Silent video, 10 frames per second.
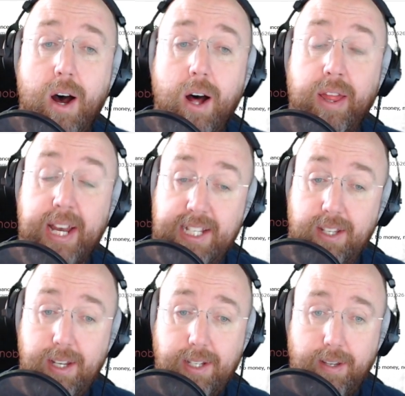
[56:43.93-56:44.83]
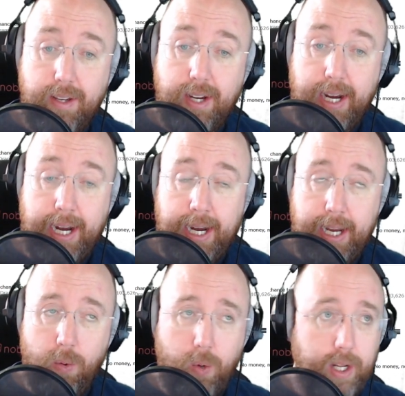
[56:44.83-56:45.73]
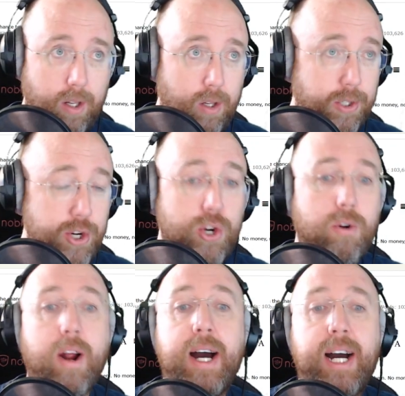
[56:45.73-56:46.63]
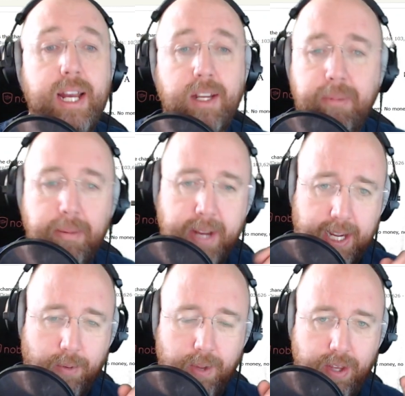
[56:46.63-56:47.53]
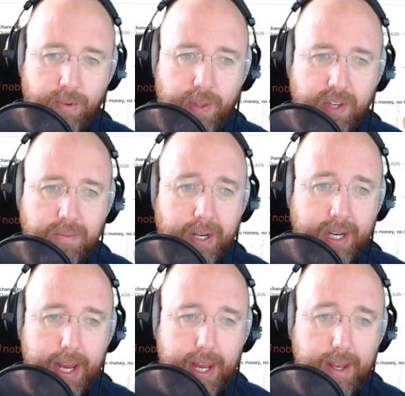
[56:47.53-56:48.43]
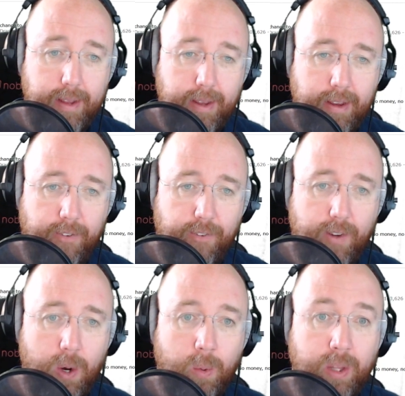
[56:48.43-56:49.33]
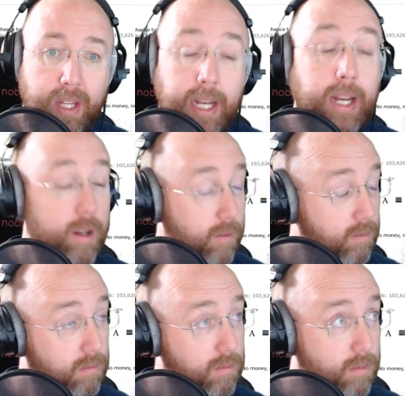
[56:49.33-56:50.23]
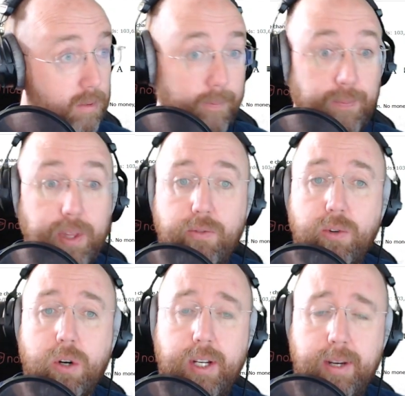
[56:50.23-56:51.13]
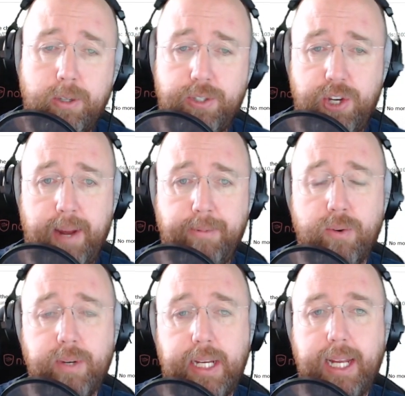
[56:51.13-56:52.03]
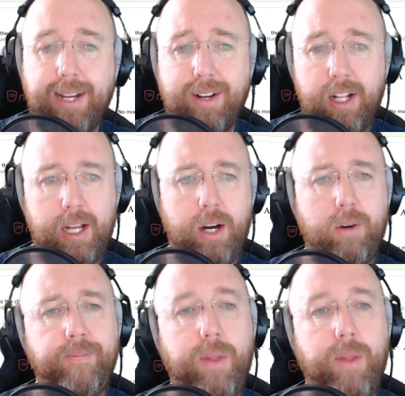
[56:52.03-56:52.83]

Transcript: That's it. I will try and be back with you this Monday, if only for a double chapter reading and a hello.